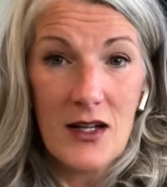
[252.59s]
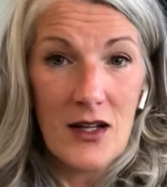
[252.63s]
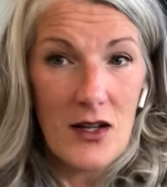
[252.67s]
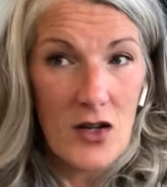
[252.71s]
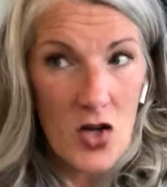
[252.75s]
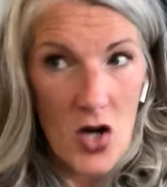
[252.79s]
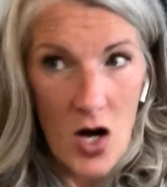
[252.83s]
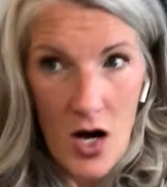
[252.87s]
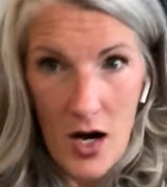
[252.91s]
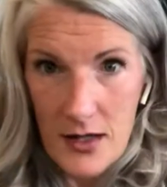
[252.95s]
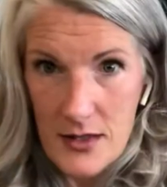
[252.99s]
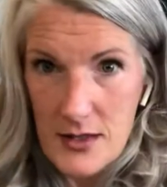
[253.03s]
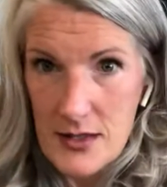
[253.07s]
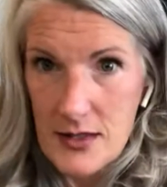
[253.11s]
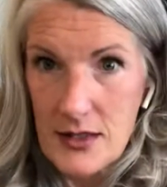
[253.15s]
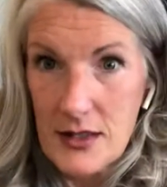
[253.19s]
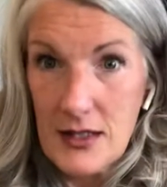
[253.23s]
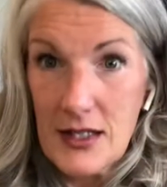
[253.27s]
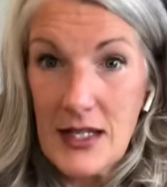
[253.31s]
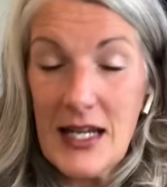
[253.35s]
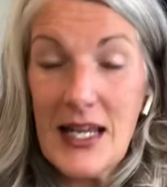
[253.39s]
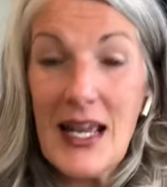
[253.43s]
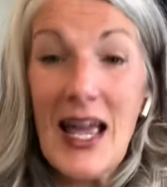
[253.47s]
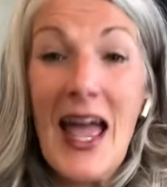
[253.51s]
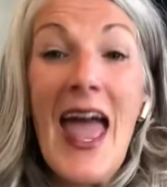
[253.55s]

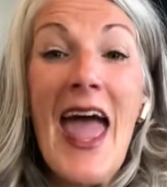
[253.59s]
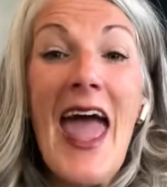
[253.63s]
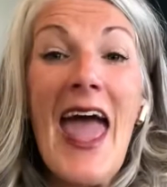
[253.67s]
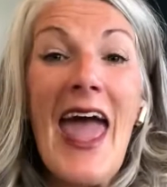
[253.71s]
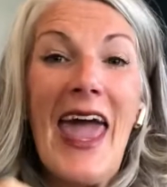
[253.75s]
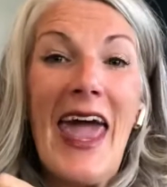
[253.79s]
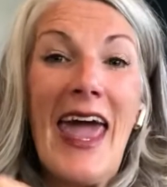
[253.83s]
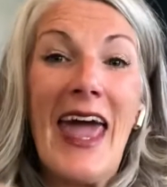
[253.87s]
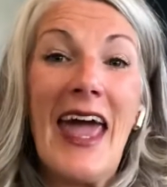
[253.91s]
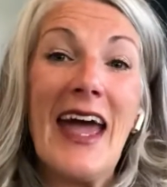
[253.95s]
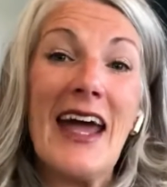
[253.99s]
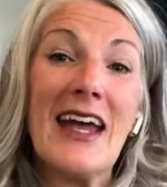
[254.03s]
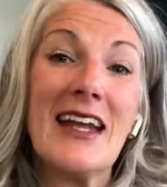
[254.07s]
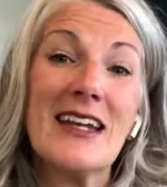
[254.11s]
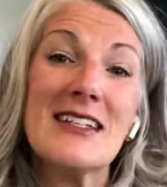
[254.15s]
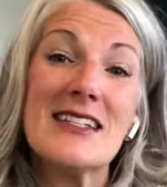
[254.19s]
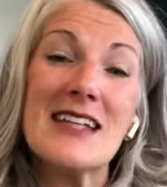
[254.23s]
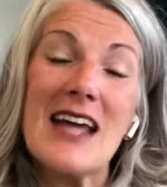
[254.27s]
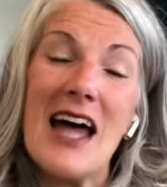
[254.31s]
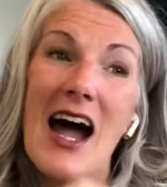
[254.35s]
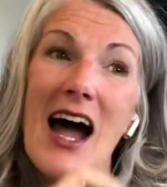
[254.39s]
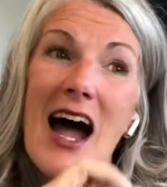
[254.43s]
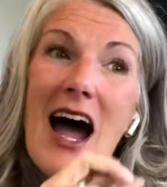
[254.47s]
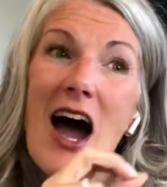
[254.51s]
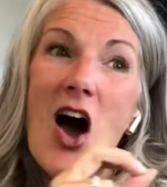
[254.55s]
constantly, and
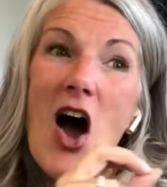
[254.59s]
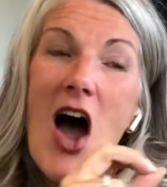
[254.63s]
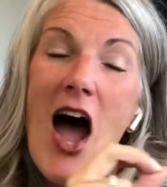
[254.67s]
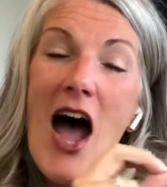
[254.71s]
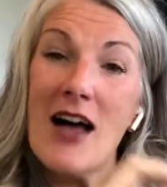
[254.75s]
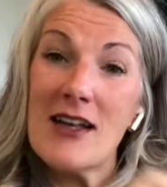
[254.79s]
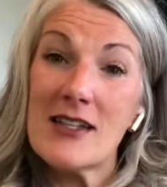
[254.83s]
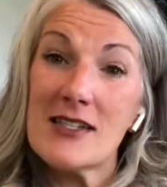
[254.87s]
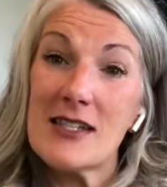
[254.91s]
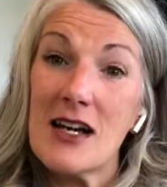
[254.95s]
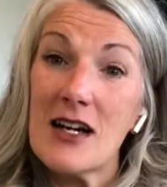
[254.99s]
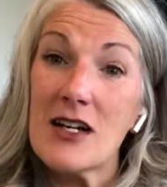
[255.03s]
as